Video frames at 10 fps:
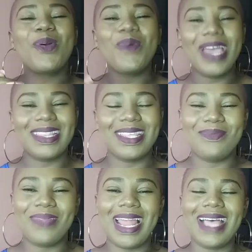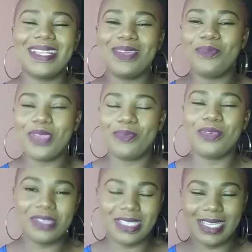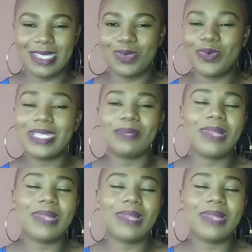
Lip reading: wedding planning process. Let